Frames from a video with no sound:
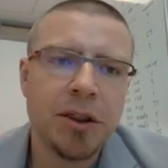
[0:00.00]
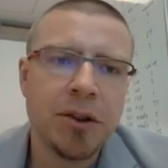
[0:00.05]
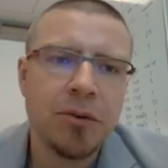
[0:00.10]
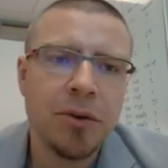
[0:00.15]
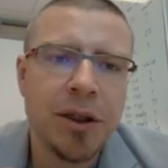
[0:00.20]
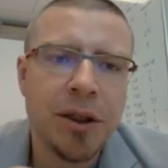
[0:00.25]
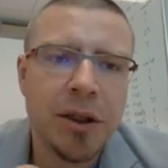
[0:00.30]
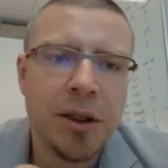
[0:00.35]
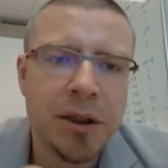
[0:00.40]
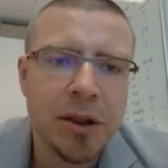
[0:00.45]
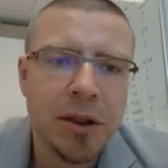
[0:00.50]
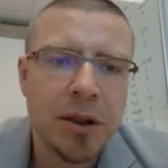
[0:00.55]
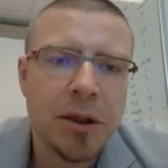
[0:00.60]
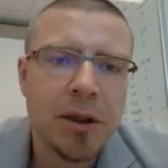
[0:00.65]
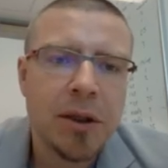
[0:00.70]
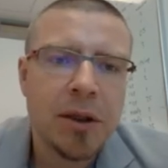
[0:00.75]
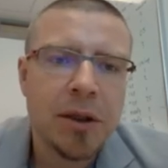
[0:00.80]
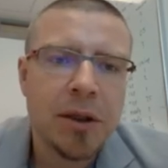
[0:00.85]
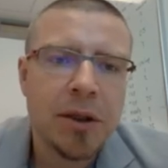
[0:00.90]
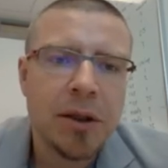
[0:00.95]
So here
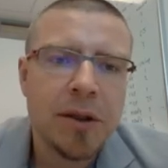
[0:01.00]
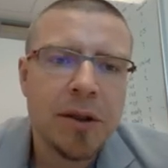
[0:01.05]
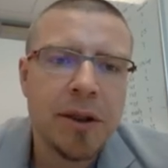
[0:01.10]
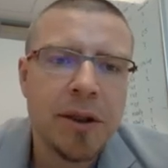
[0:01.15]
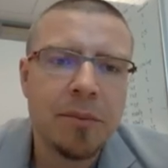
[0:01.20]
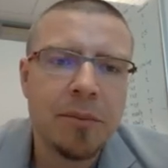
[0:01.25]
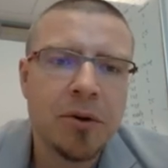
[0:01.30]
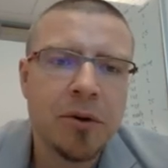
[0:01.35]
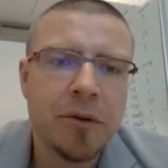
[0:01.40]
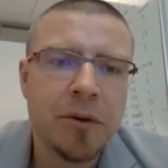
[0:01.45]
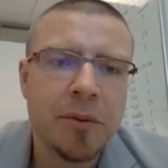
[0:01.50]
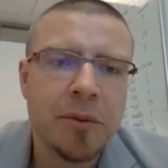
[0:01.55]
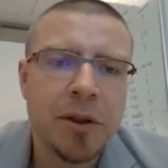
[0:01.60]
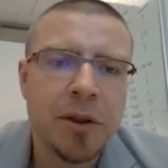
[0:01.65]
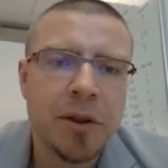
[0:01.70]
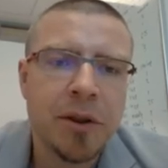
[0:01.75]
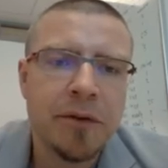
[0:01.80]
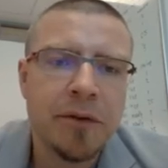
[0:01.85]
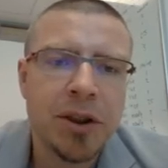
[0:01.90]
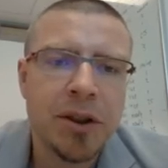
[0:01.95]
the number of
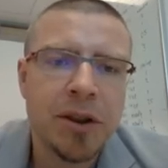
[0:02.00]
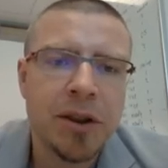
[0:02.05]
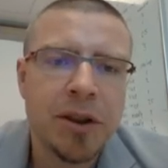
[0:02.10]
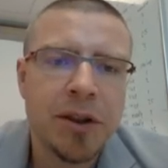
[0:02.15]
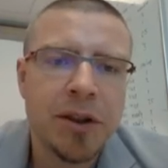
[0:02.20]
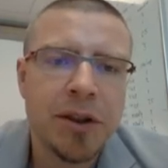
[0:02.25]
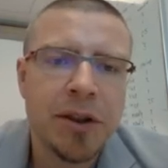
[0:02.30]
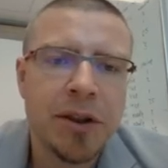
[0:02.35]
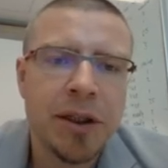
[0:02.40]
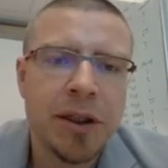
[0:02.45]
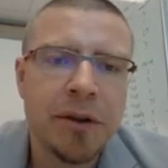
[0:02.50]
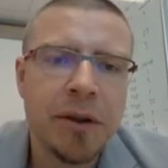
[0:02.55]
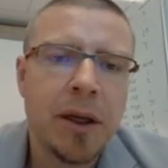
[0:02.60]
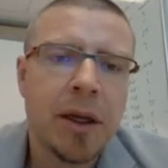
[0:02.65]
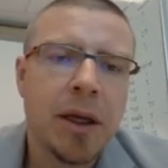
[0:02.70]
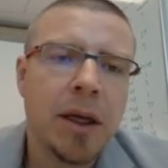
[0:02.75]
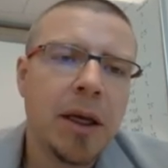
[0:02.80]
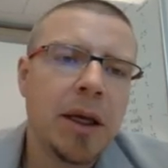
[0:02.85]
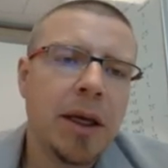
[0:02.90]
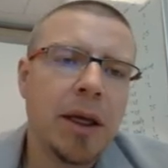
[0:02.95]
observations is 7.
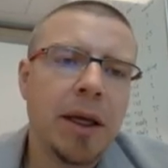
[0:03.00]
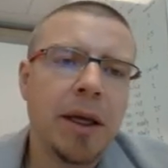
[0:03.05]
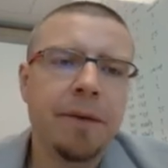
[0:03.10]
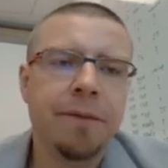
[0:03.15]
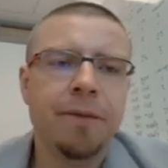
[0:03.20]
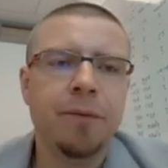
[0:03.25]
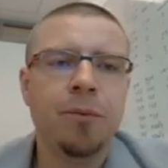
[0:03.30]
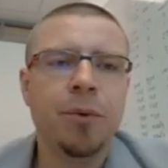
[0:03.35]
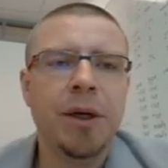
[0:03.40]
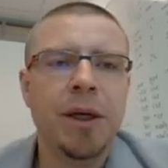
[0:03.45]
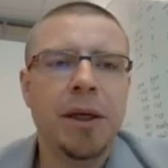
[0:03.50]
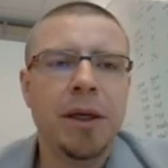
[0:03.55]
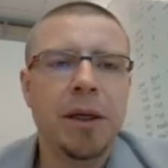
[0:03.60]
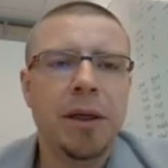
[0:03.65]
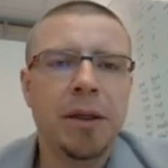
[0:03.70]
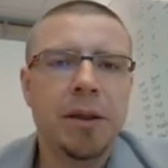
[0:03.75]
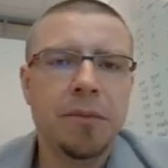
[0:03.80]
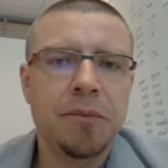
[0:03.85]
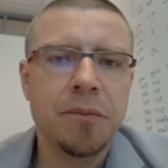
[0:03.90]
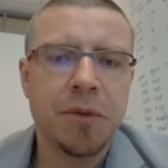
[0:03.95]
If
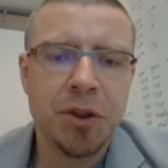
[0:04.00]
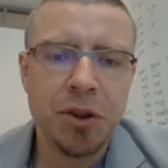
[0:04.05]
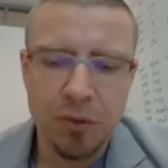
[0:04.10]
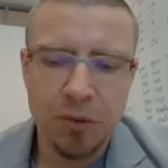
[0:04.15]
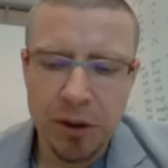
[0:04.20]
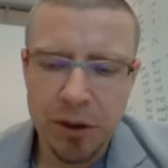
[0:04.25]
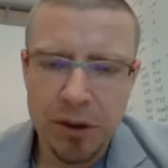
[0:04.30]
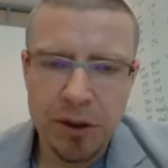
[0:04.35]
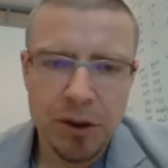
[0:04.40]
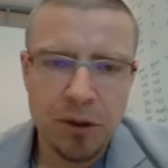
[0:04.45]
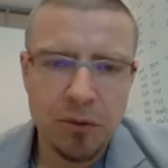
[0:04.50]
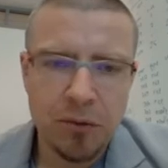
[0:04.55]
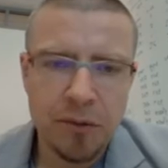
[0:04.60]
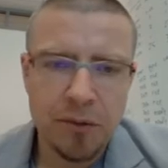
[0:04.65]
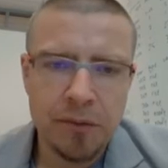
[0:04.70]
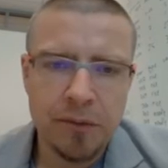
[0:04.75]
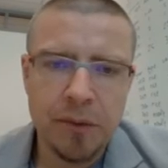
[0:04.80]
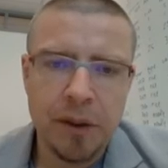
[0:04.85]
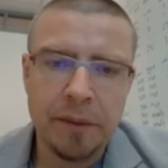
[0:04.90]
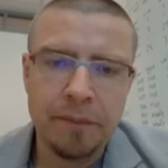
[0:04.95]
we do it,
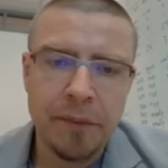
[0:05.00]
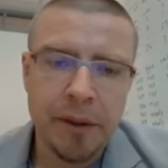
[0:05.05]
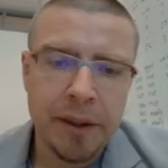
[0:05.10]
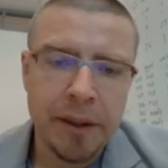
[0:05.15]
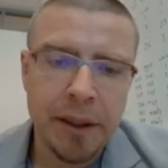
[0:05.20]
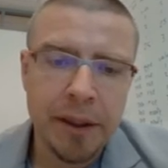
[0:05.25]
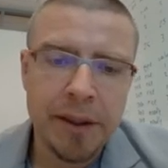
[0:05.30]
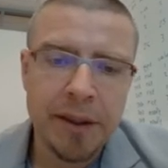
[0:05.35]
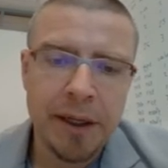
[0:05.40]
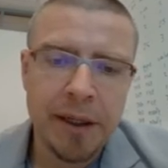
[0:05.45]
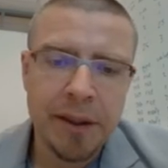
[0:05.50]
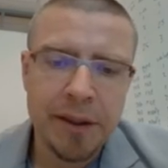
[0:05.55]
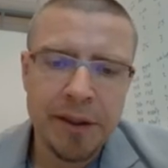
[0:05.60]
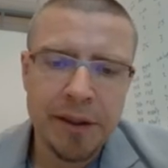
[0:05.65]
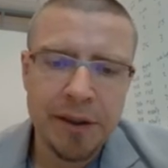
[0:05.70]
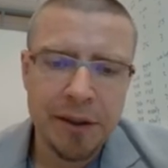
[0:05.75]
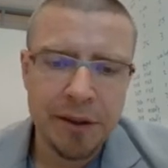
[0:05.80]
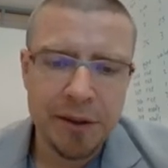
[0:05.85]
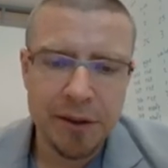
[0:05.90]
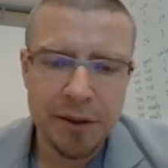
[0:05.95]
so I
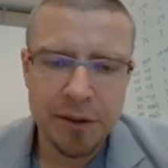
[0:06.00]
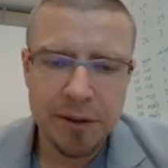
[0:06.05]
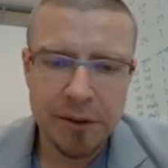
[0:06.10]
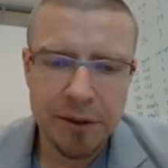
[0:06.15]
did it.